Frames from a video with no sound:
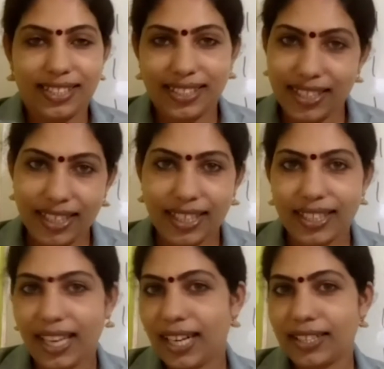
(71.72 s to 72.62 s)
children,
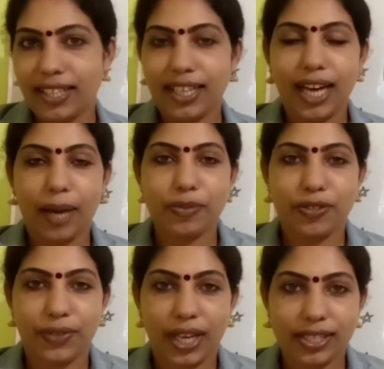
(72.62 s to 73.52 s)
there are three types of
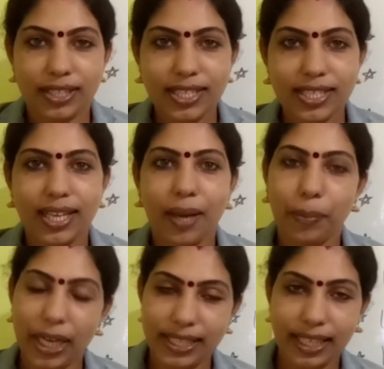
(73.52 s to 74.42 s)
tenses:
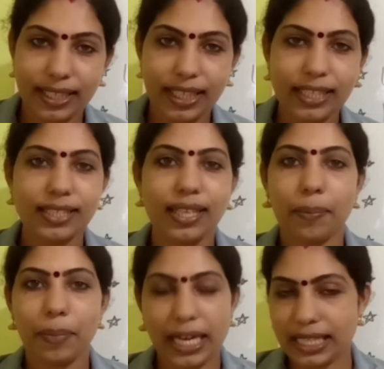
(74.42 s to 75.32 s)
present tense,
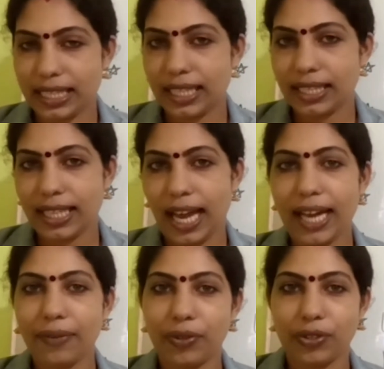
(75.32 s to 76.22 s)
past tense,
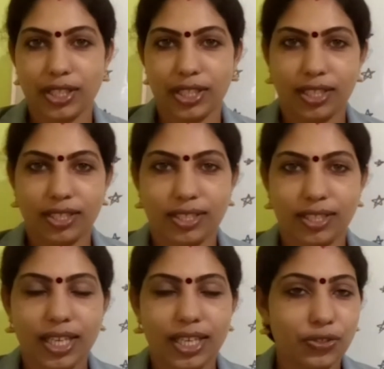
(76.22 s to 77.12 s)
and future tense.
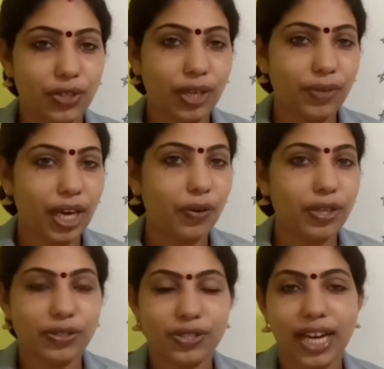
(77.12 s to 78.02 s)
Today we are going
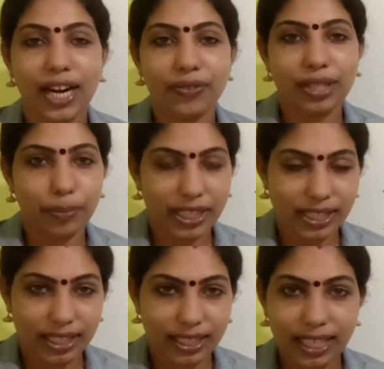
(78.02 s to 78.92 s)
to start with the
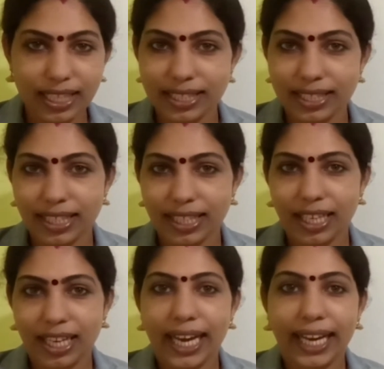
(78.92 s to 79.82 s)
present tense.
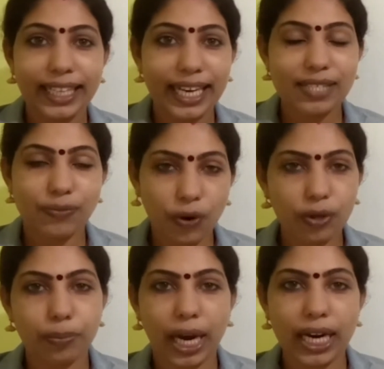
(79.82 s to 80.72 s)
It has four
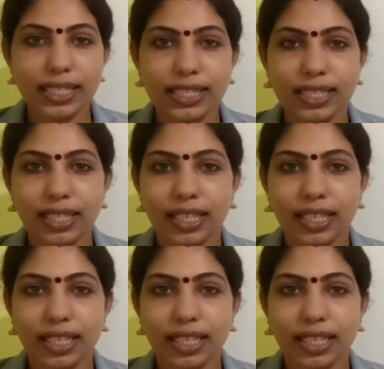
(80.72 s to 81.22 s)
parts,